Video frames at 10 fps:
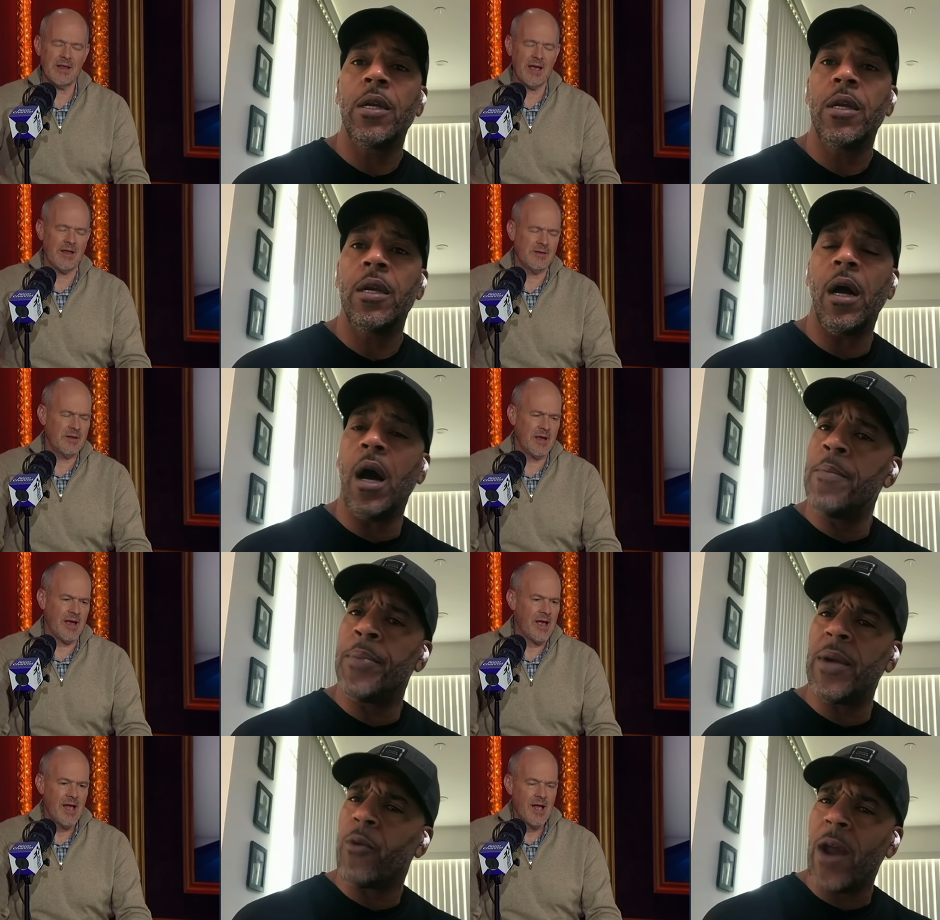Speaker 1: and
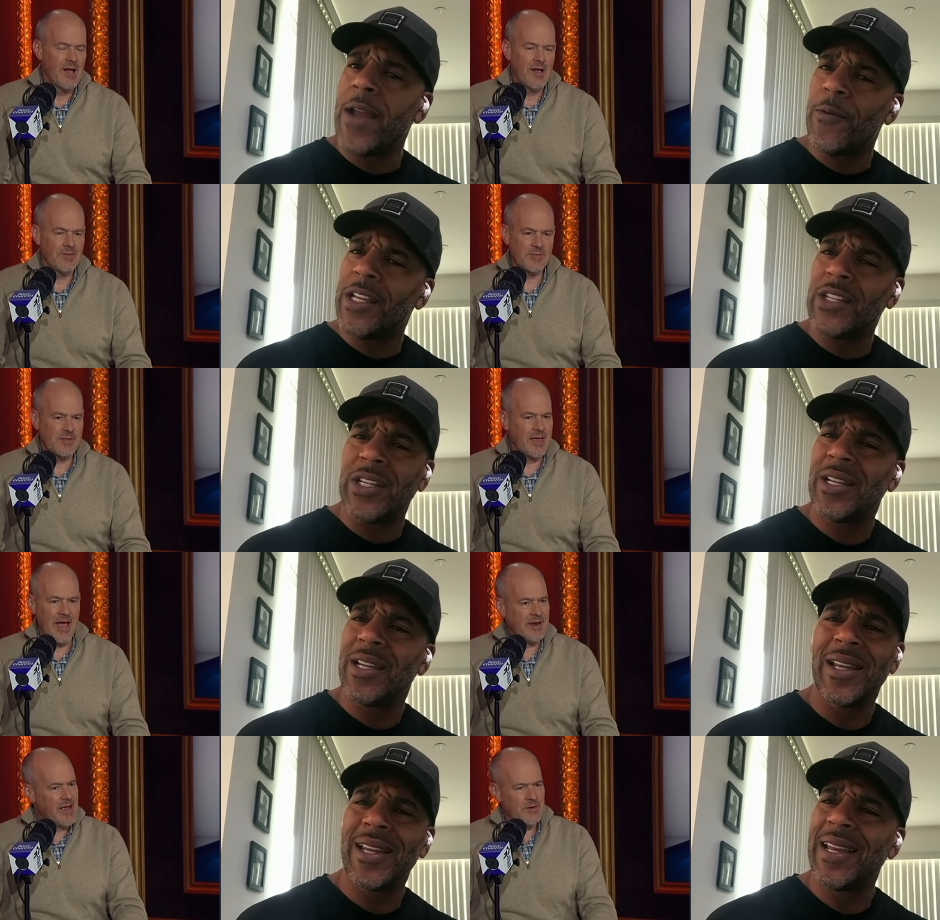right, Rich,
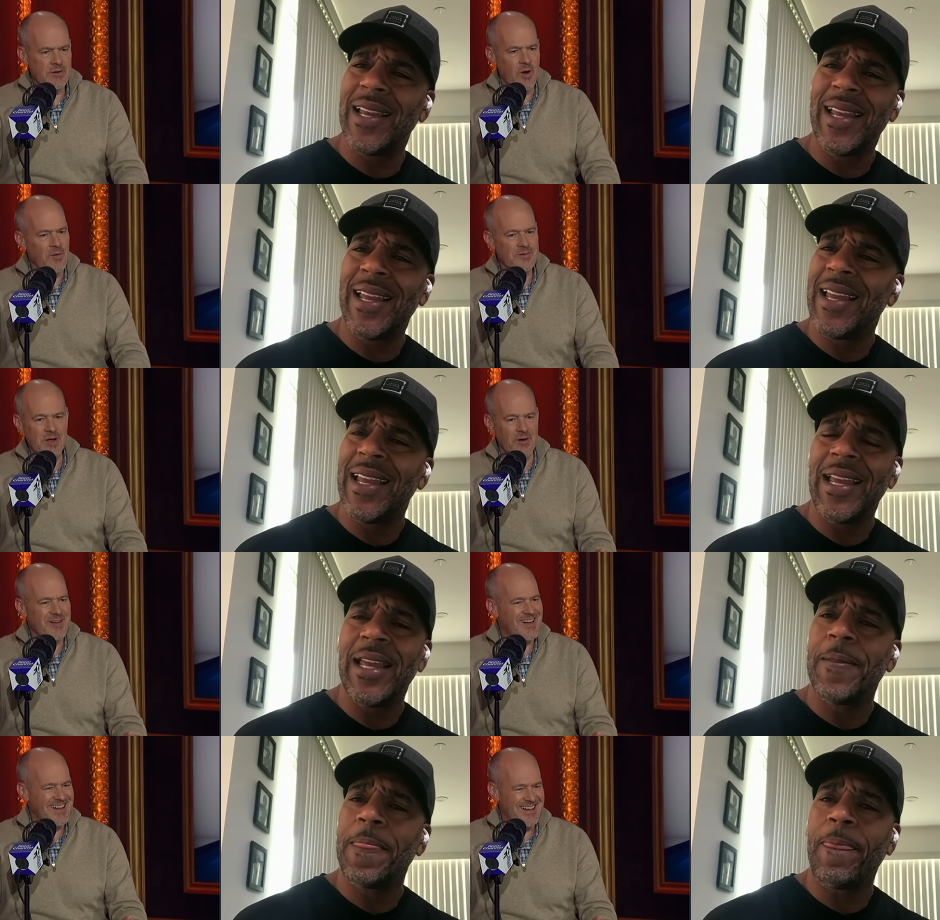and
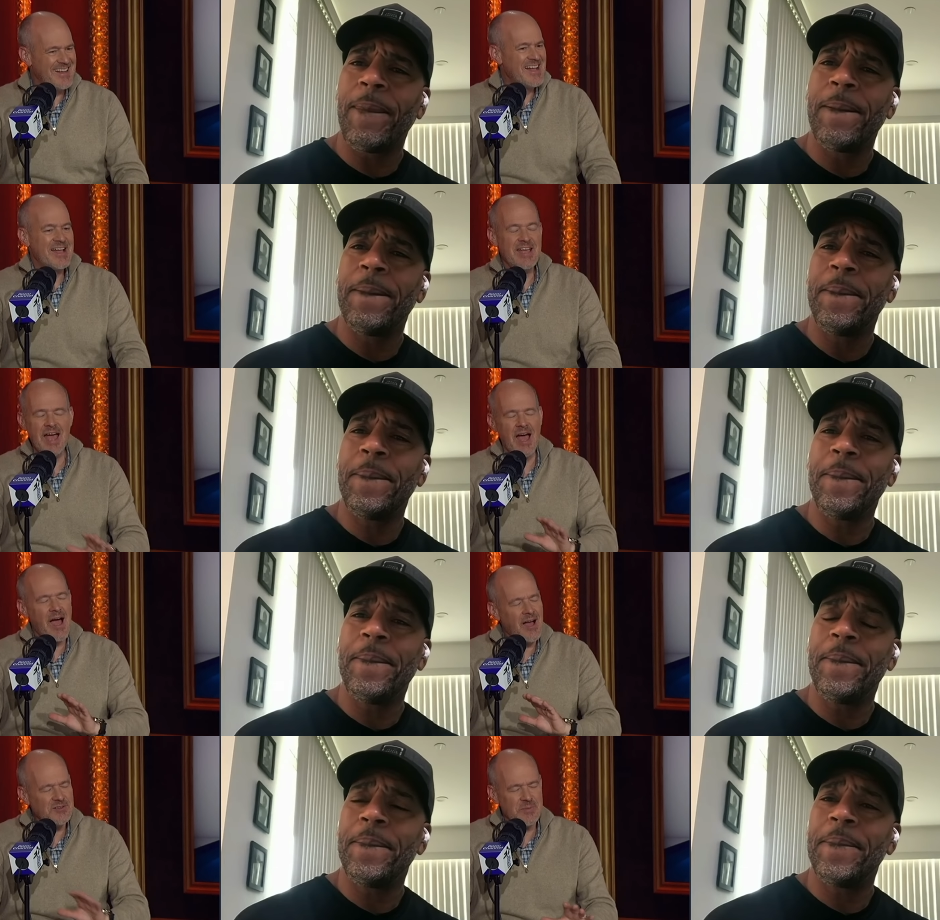he
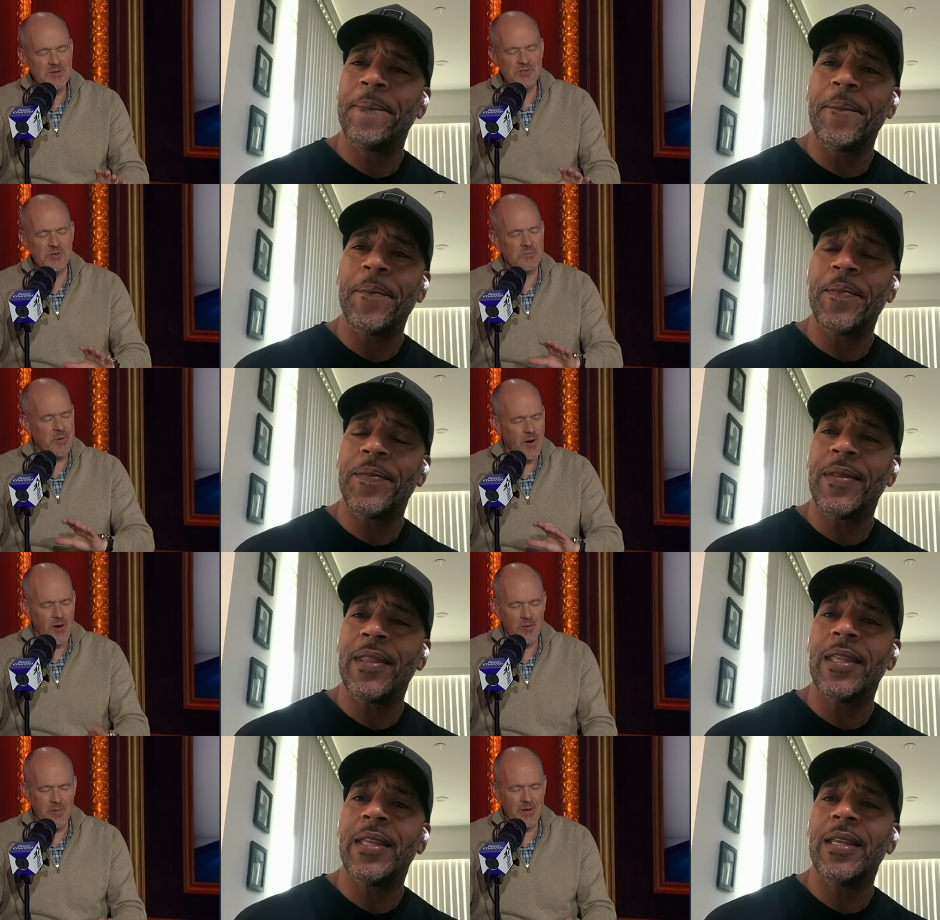has been
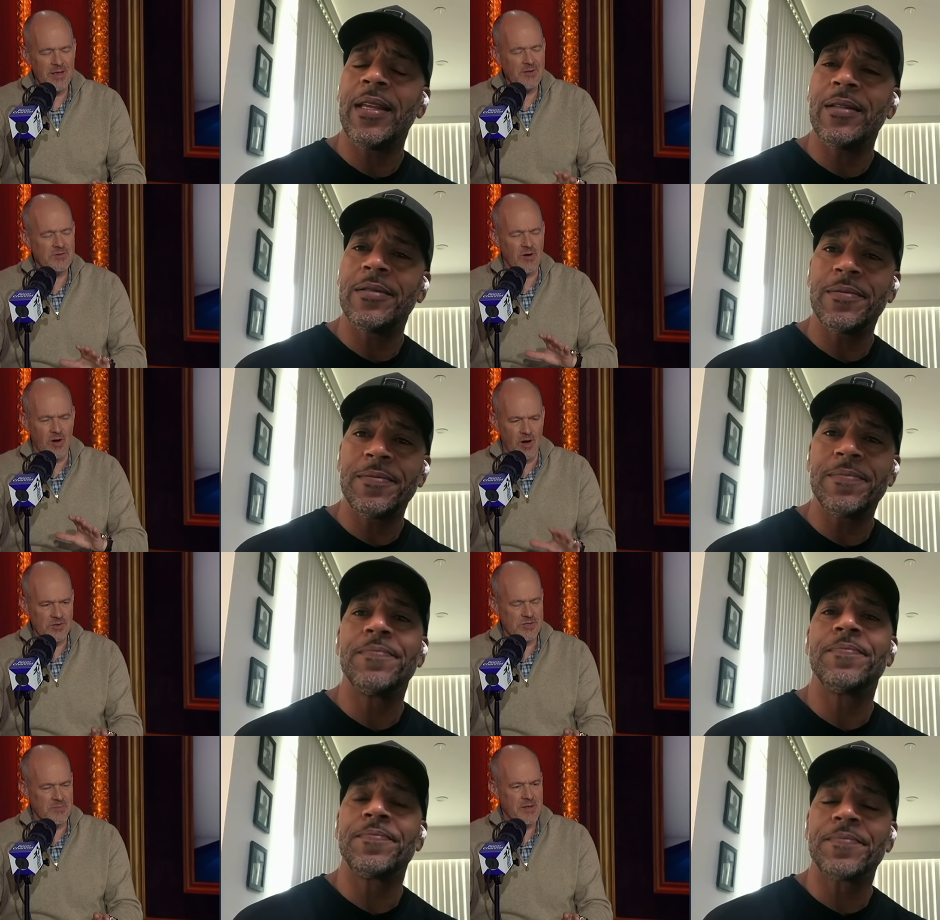superb. He's
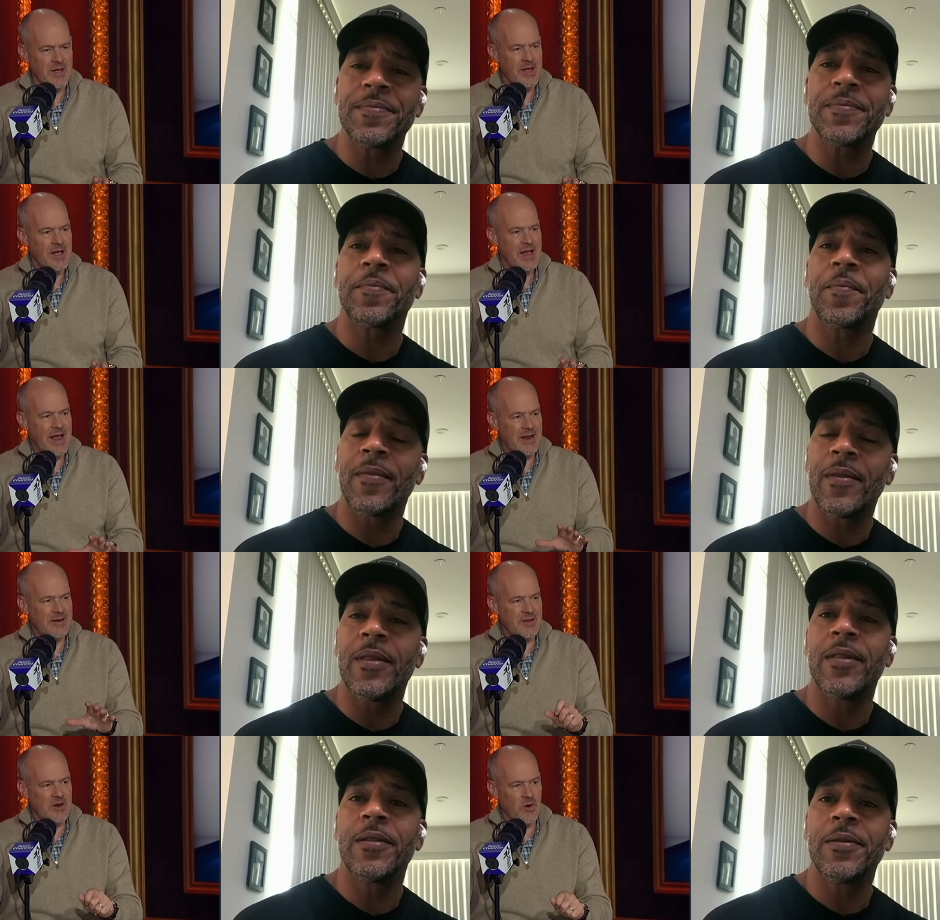awesome,
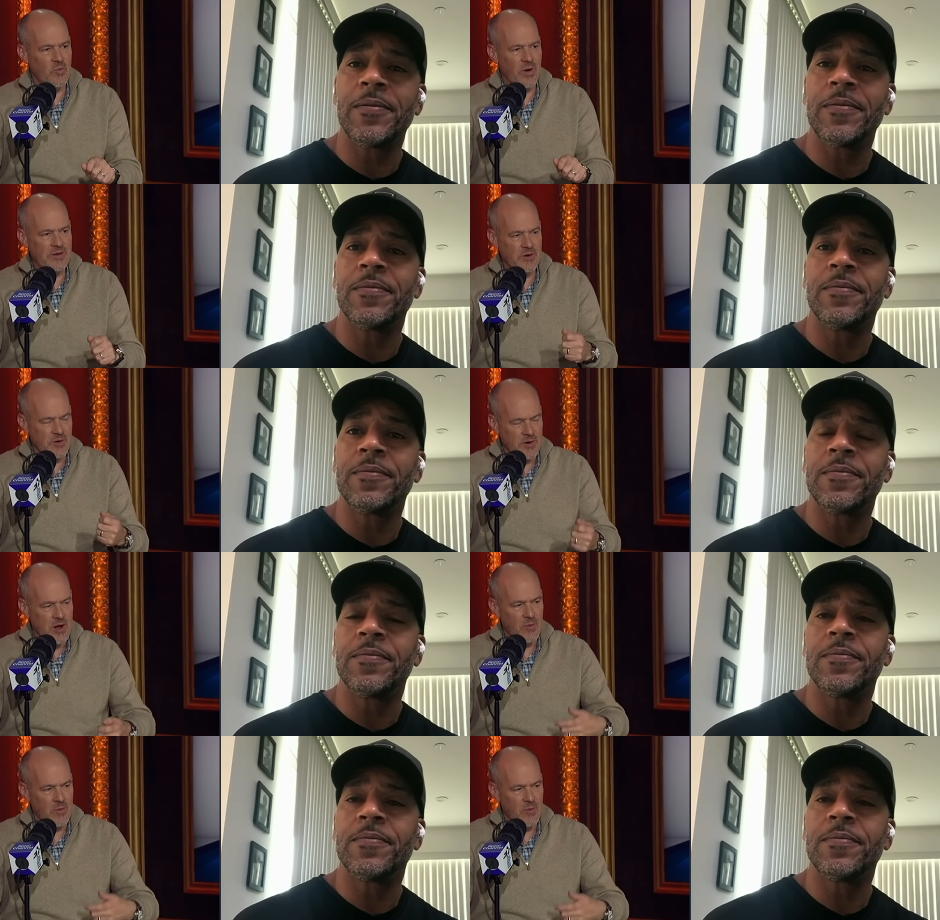and you know, when you're